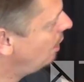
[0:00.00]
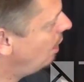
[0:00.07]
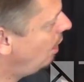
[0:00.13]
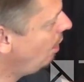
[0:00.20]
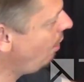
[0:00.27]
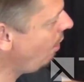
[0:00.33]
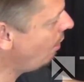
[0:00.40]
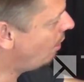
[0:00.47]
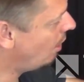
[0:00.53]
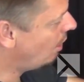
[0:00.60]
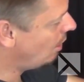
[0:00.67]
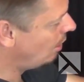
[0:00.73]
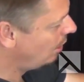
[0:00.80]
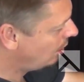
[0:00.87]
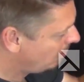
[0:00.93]

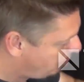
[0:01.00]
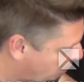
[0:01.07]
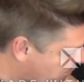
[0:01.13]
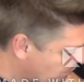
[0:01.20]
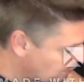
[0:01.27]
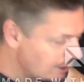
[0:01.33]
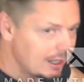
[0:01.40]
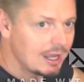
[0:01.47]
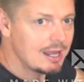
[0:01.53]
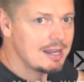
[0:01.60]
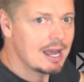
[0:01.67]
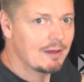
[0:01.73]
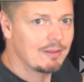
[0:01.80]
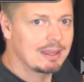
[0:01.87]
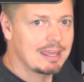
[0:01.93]
Oh, and
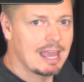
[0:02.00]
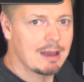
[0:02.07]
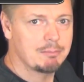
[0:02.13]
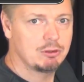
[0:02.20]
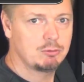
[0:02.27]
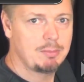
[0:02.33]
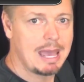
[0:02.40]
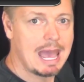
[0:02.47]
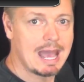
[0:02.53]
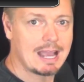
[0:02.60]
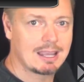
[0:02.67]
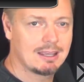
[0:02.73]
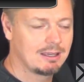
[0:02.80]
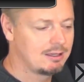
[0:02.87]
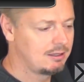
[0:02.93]
now the cap is
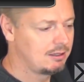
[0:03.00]
back.